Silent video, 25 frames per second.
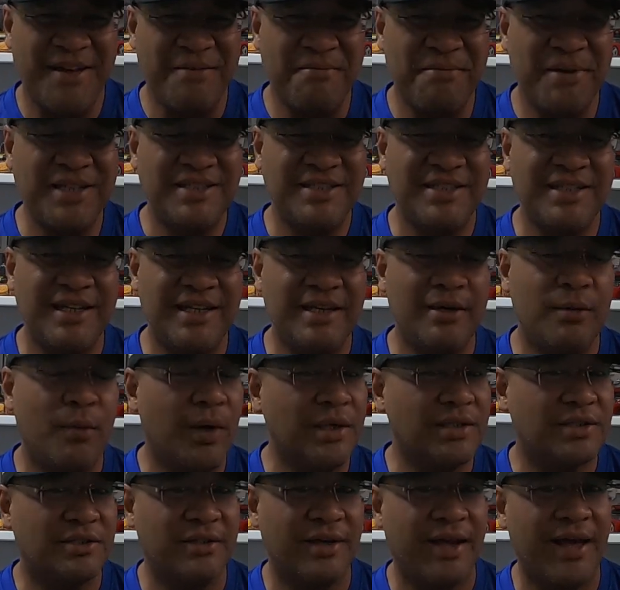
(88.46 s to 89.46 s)
and basically,
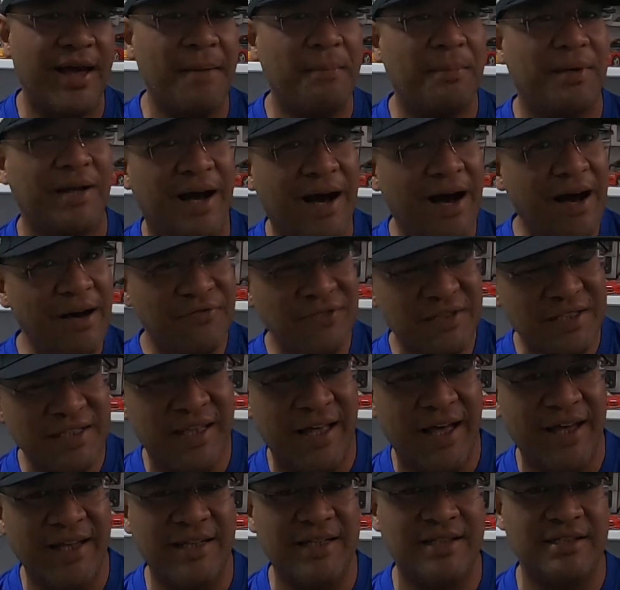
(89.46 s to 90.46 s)
what's going to happen after
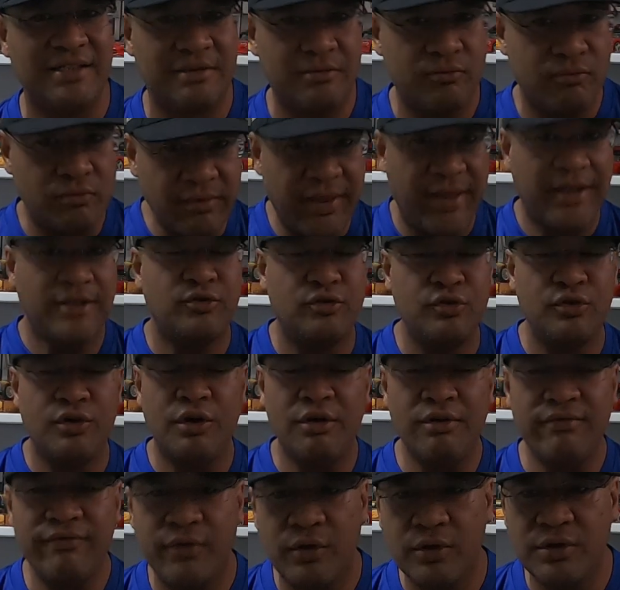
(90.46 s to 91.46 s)
that is, thanks to
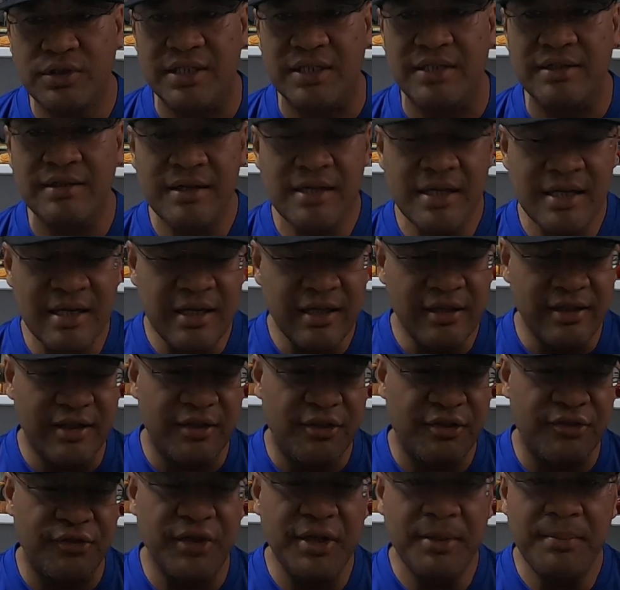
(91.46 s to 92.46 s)
your voting, the
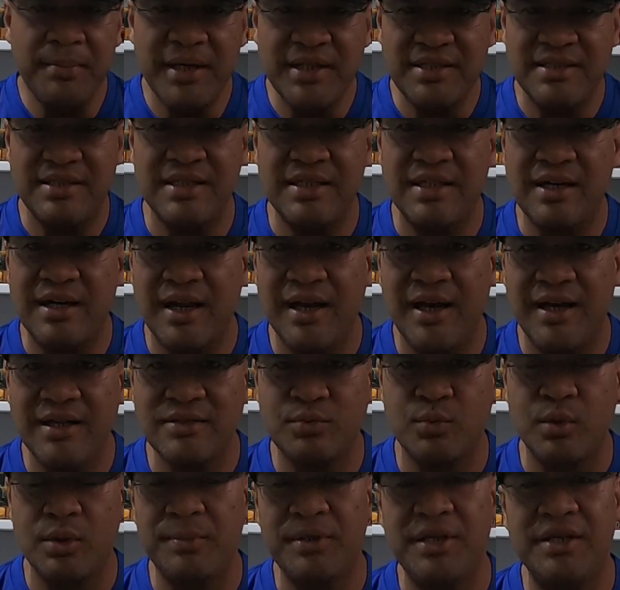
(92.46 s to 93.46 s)
three best in
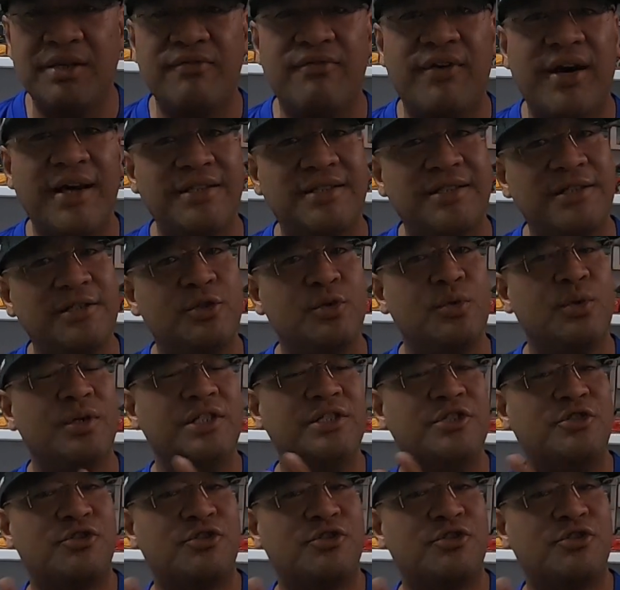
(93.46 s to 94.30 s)
class will be invited to a